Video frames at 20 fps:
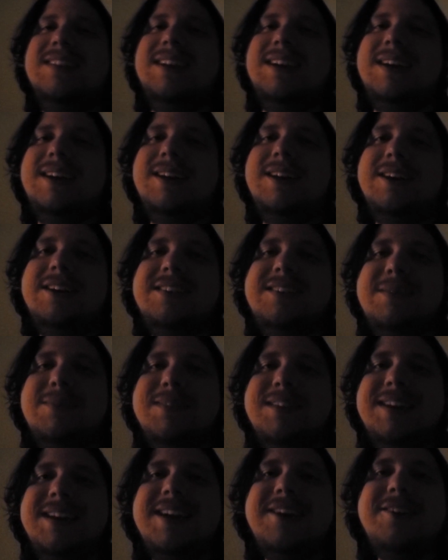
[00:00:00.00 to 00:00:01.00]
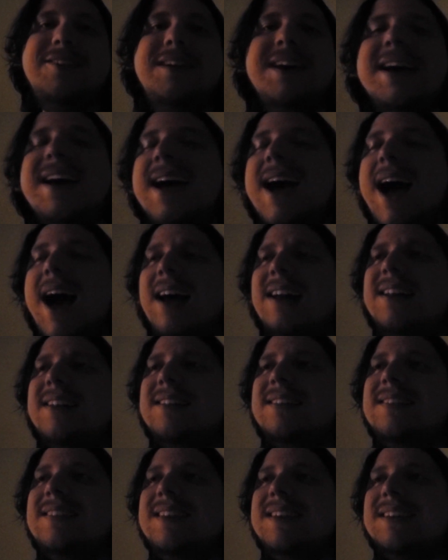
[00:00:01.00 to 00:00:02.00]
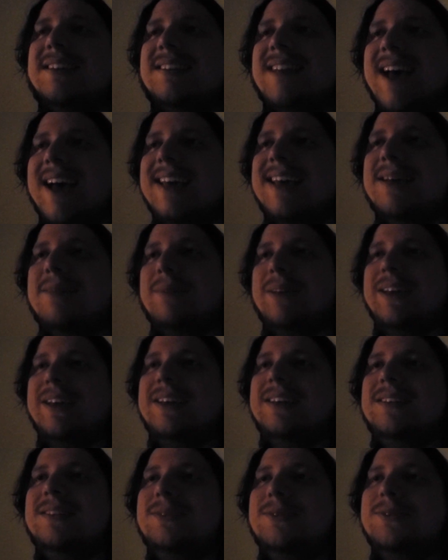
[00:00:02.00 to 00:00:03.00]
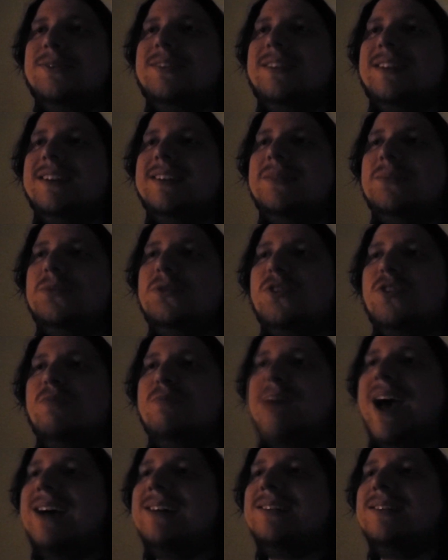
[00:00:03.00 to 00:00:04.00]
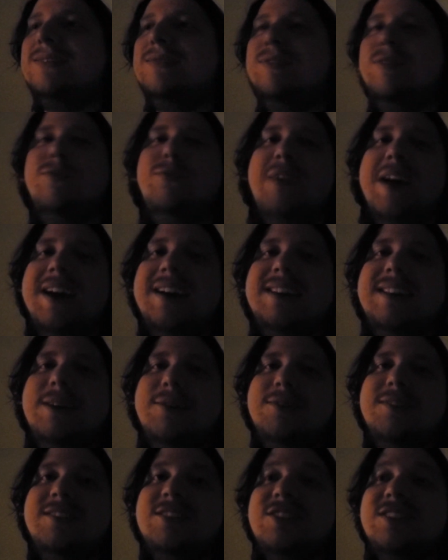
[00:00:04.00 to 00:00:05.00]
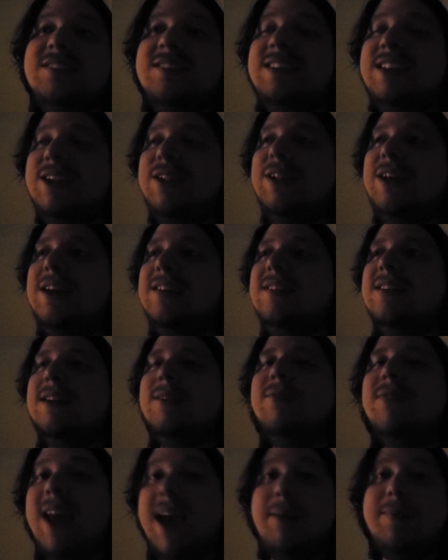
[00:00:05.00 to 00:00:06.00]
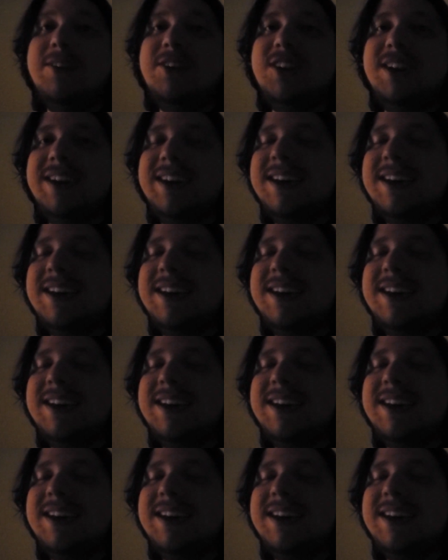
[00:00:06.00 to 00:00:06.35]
like, I knocked something down. I didn't see it attacking me, so it was like some sort of passive effect that was just dealing a ton of damage, I